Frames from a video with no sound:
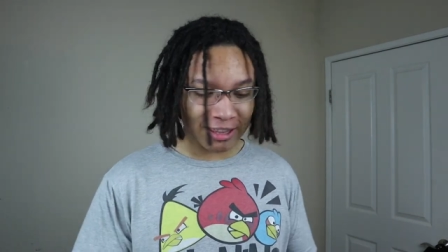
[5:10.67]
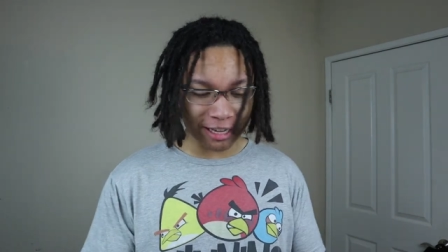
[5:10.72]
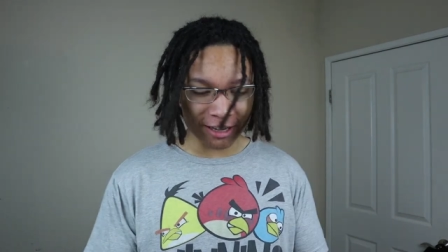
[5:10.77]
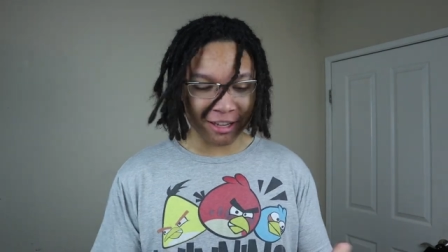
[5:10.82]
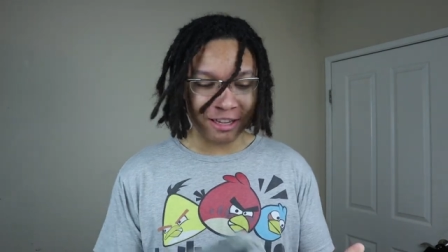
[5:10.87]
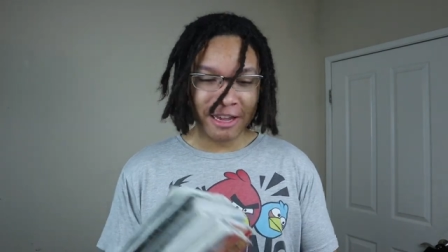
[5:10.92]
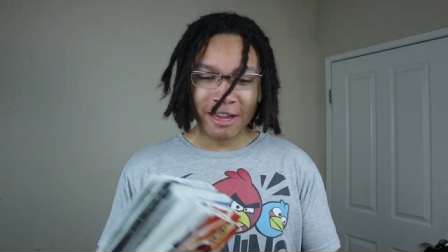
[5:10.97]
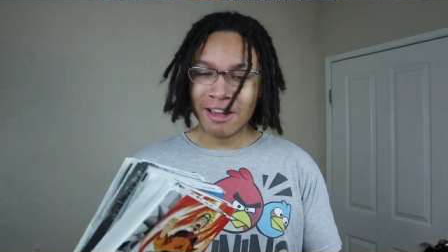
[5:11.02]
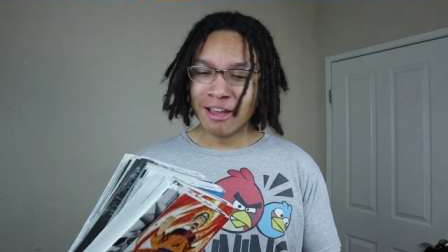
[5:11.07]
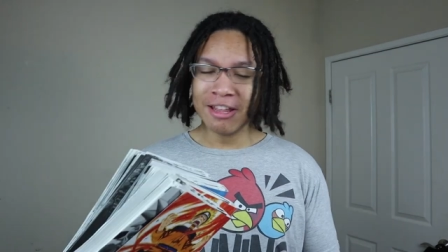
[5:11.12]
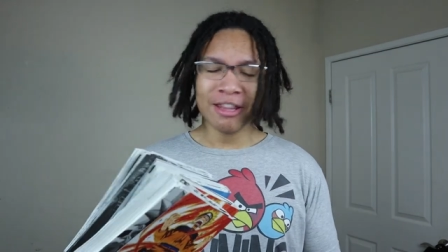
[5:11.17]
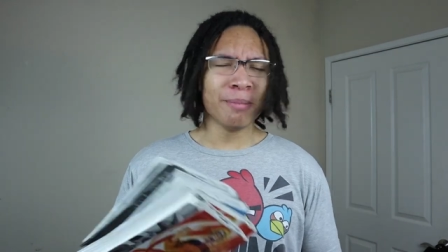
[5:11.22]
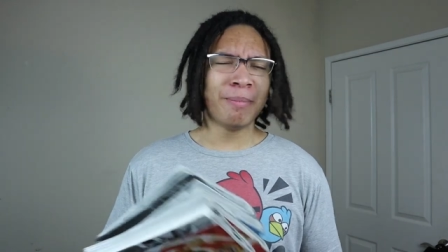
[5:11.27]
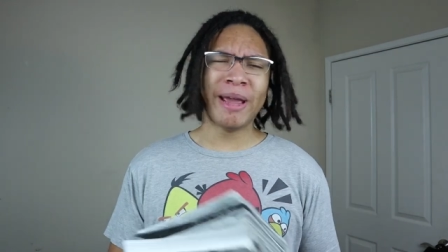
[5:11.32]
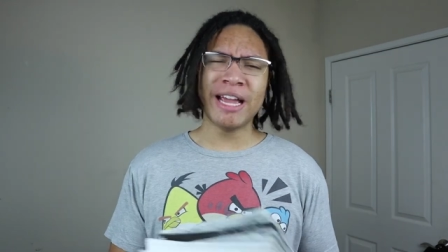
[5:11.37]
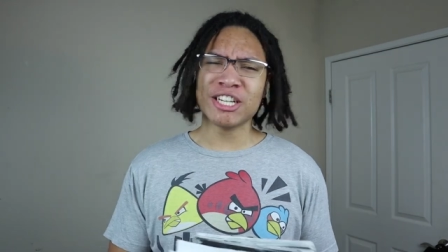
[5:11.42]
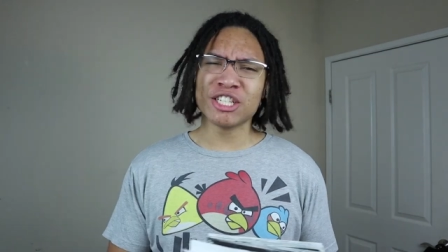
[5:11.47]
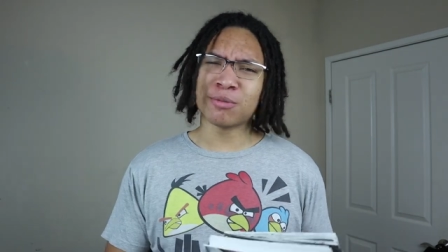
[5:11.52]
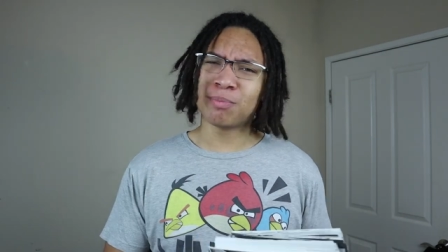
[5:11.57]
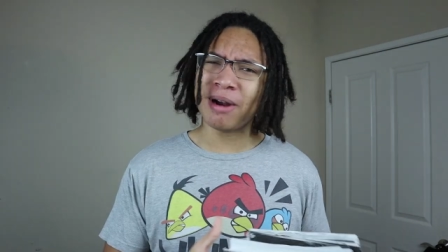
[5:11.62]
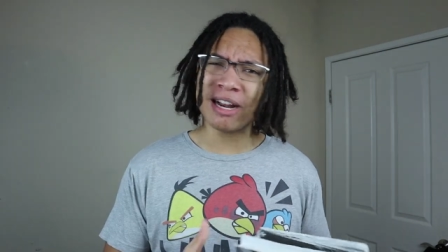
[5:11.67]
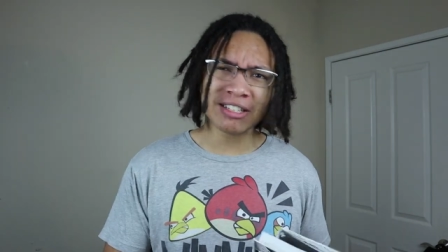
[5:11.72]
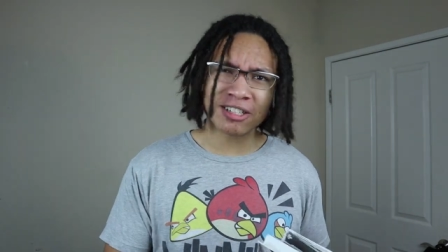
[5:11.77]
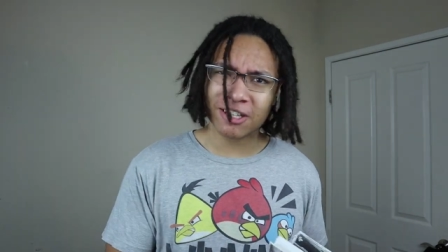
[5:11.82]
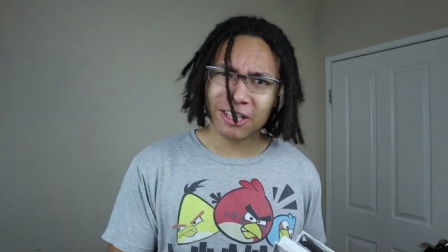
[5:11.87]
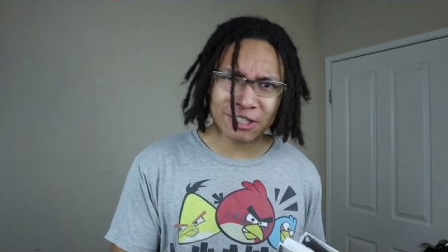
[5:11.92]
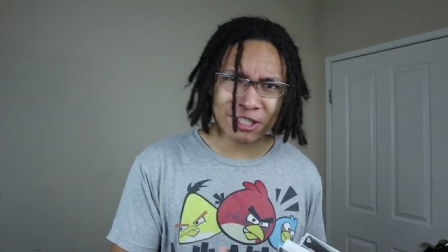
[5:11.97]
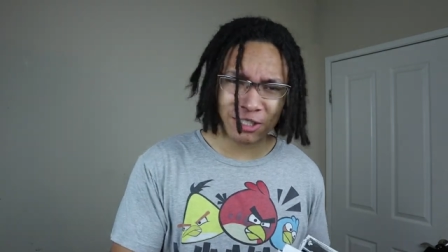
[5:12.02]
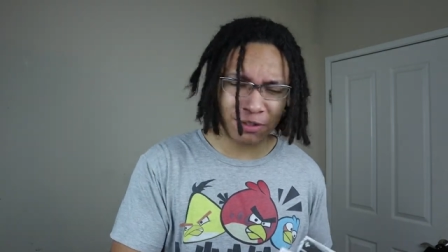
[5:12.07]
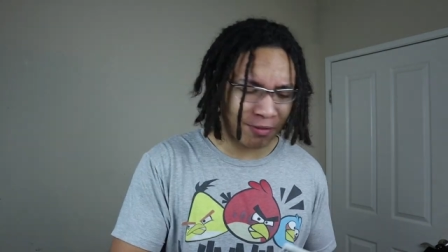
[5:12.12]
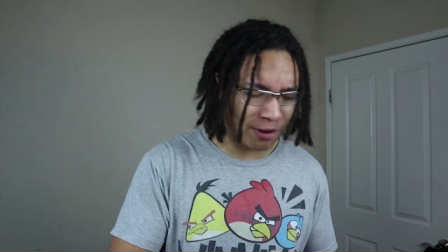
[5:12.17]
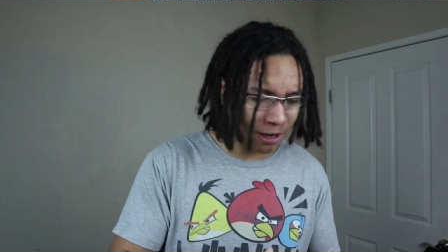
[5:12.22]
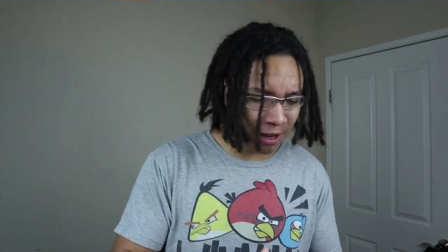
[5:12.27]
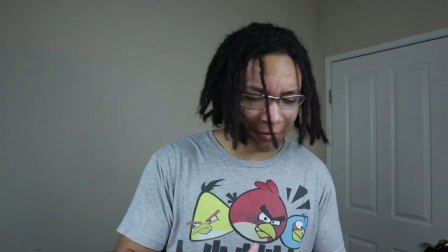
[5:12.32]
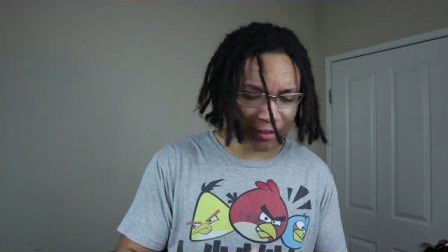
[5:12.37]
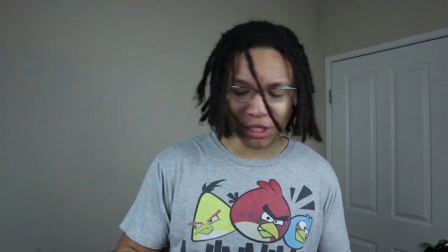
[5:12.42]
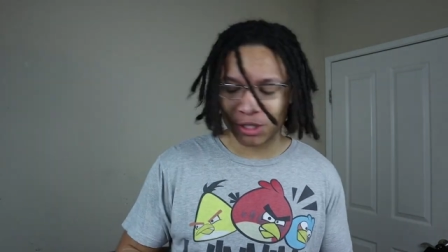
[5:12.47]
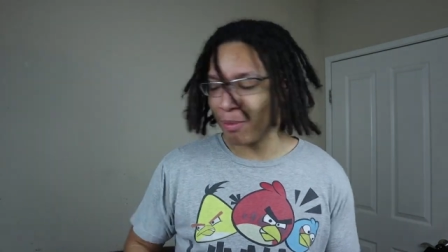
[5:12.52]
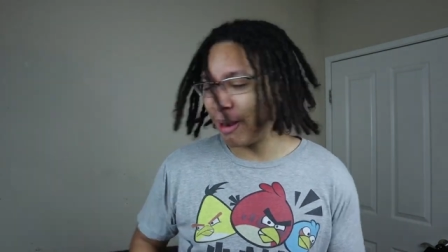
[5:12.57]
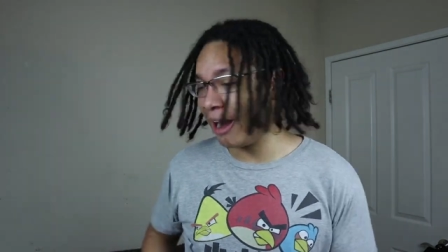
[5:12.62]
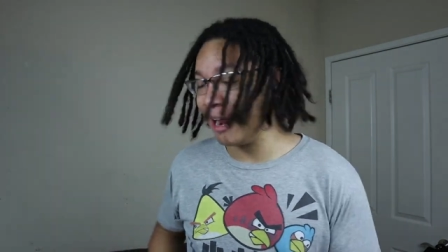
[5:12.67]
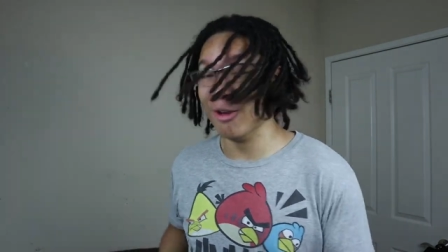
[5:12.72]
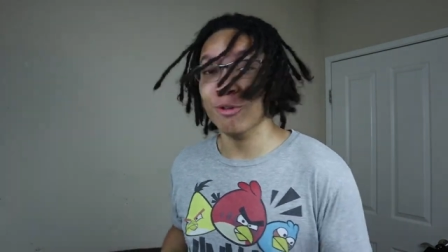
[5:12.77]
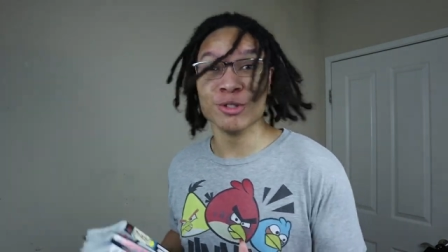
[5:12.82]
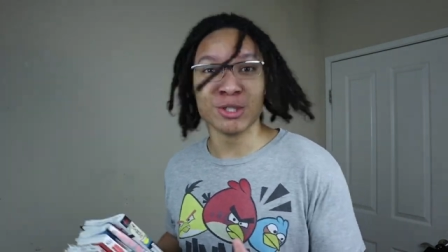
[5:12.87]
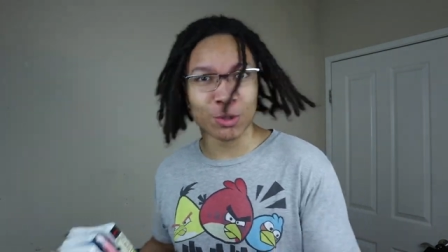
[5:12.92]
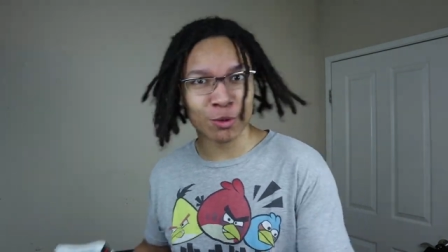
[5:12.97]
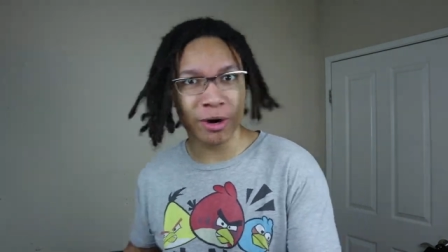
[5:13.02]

Like, the pages practically just fell off the spine. It was